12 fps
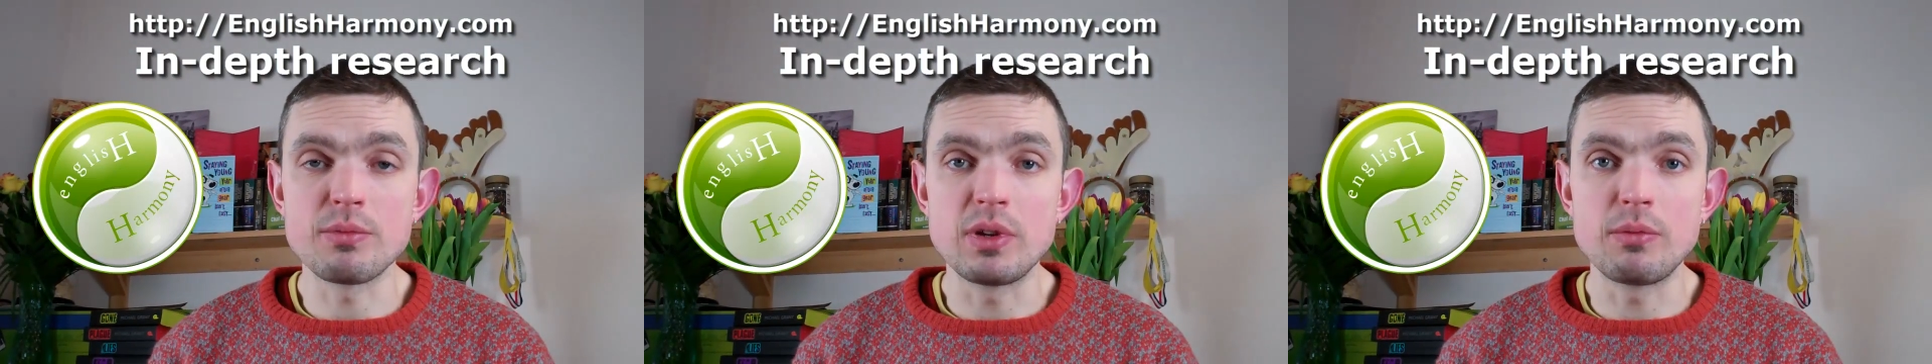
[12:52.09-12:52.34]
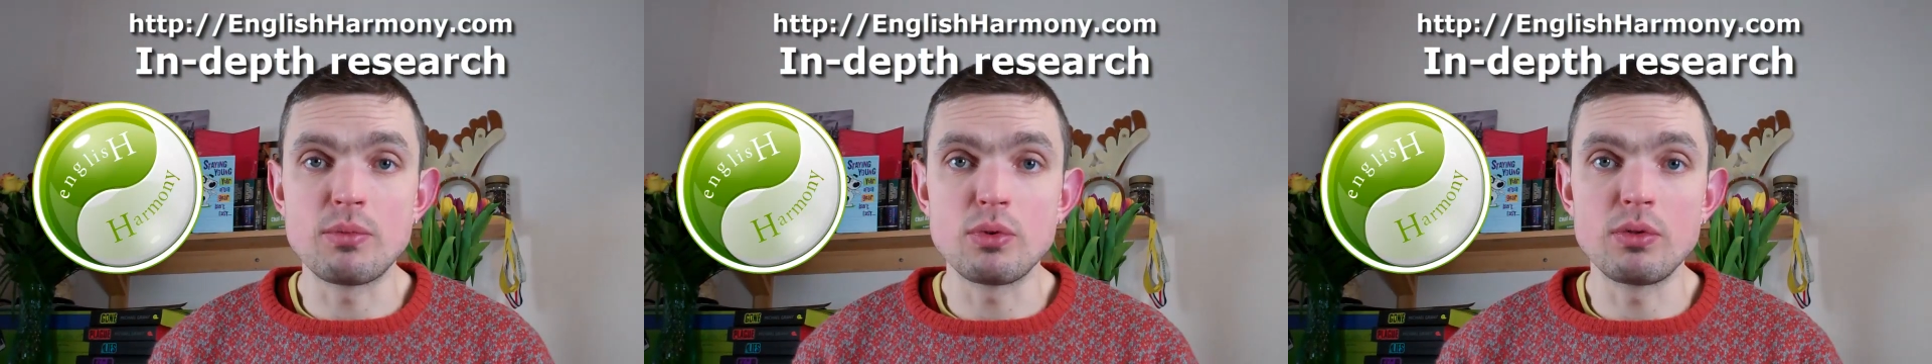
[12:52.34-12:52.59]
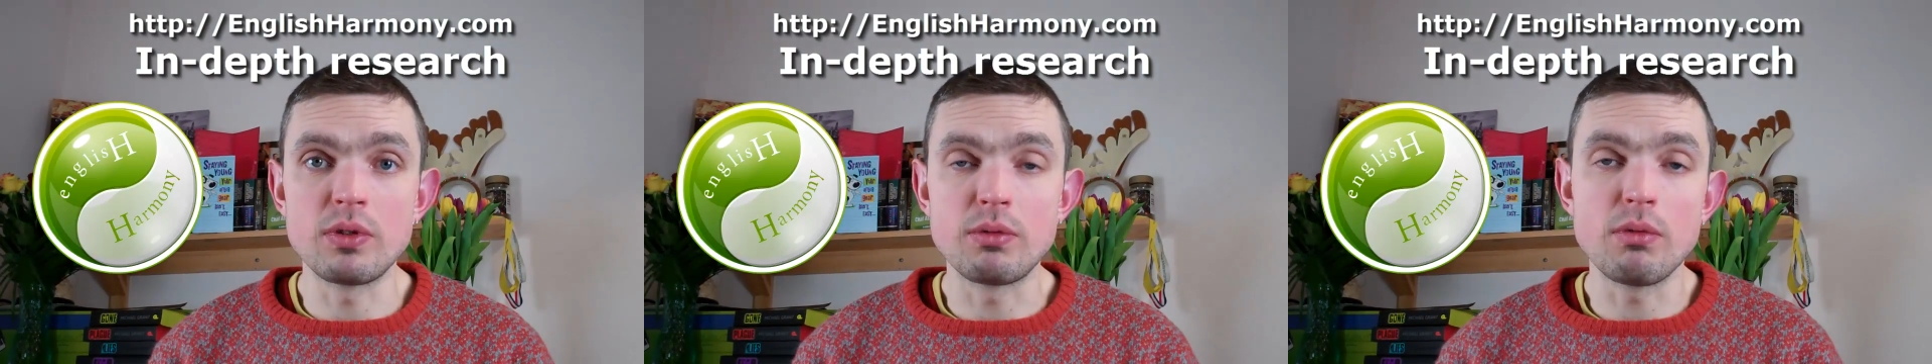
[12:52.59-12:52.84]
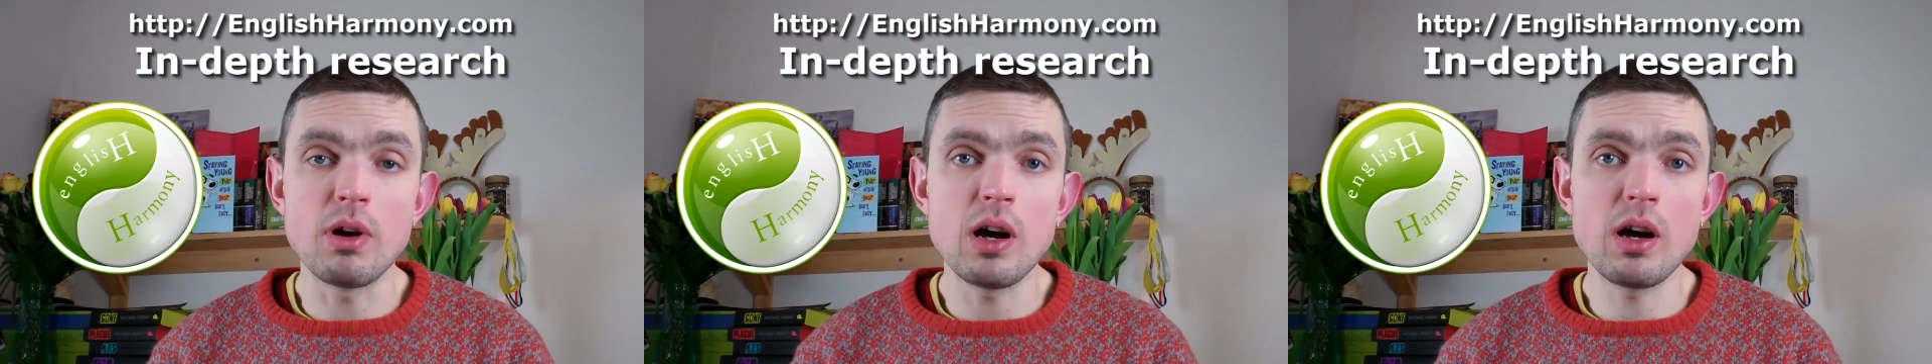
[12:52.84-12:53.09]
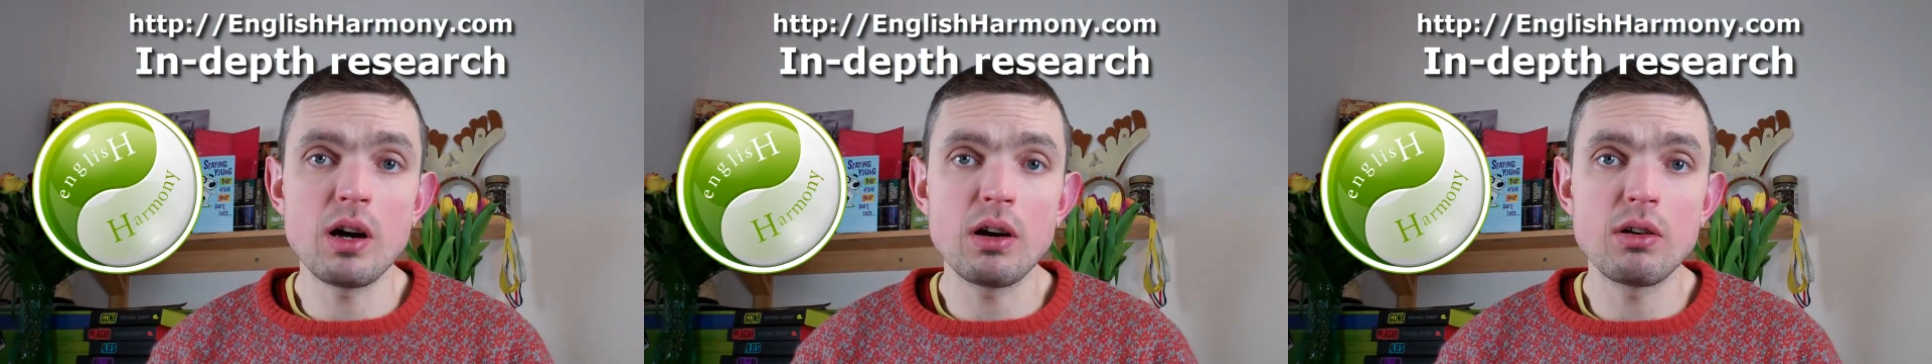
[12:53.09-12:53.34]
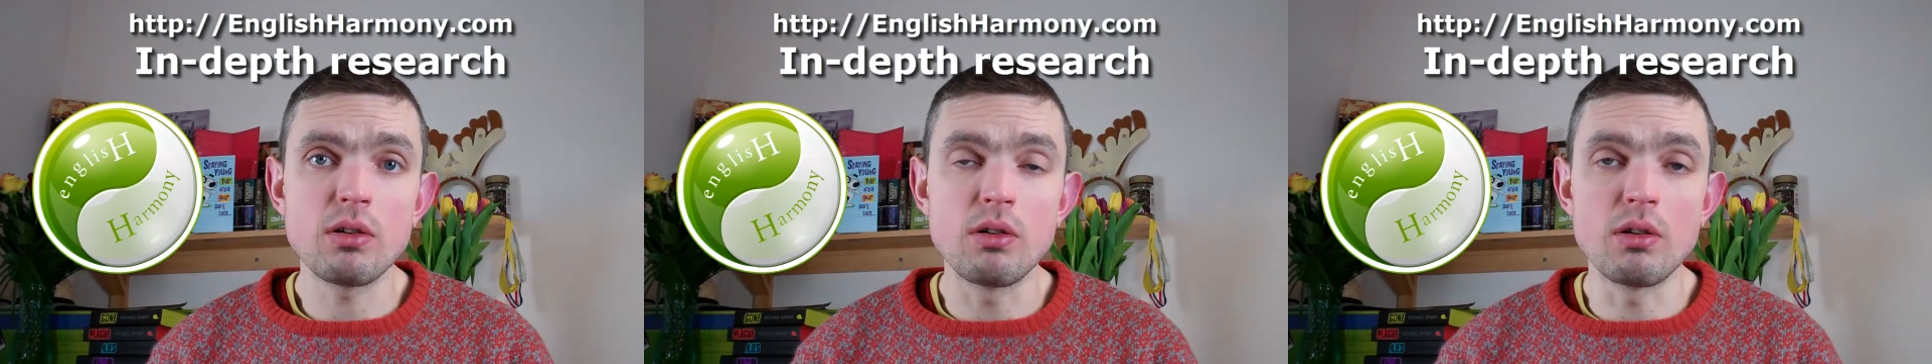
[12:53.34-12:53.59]
been proven
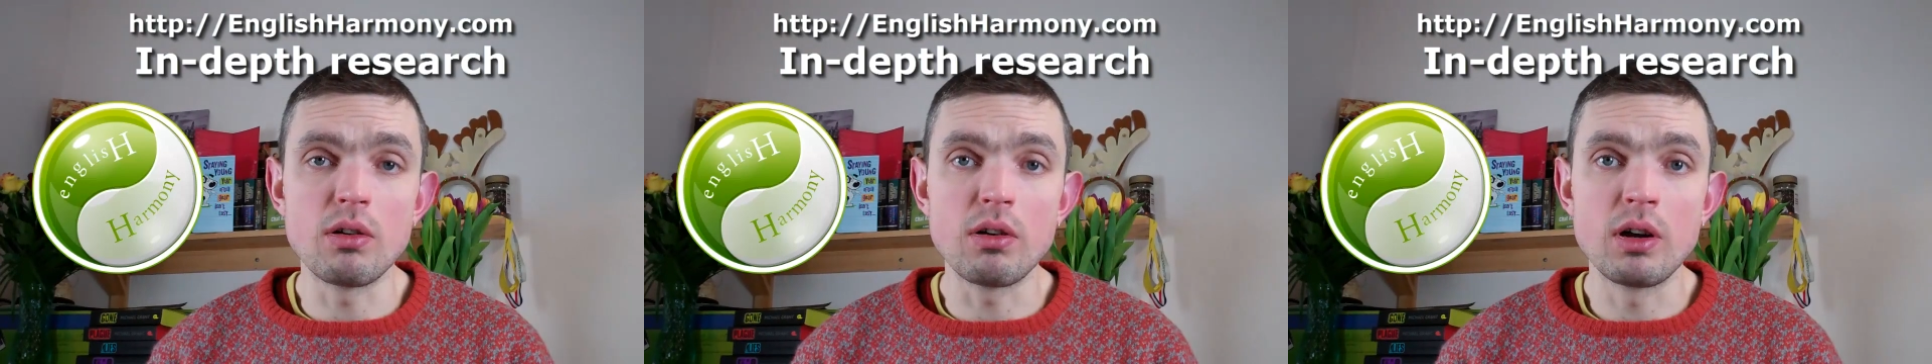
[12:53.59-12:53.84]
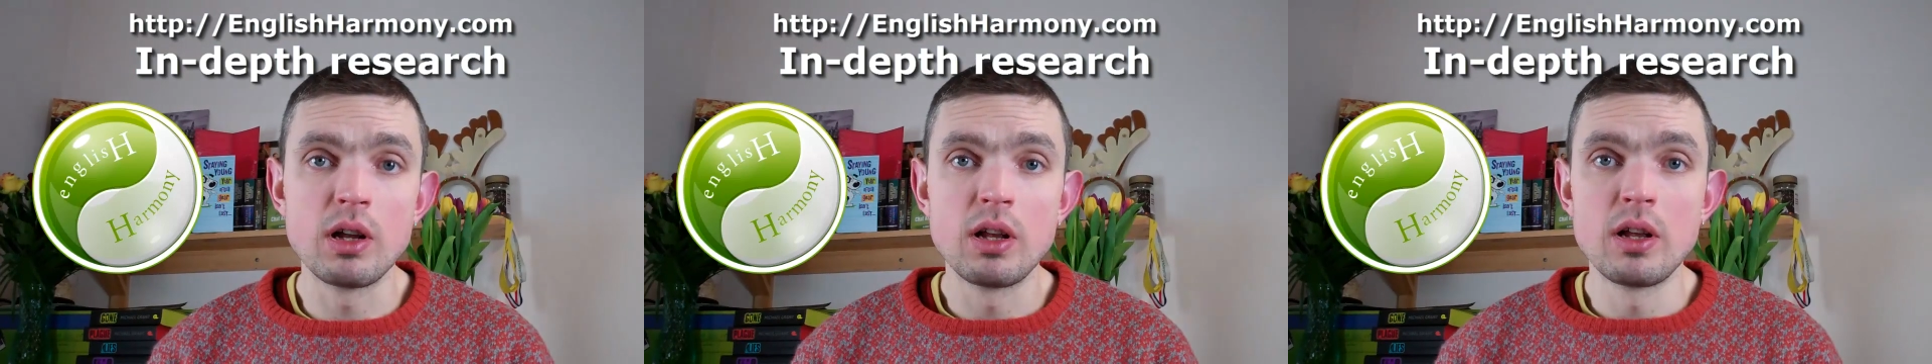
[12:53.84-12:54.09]
wrong or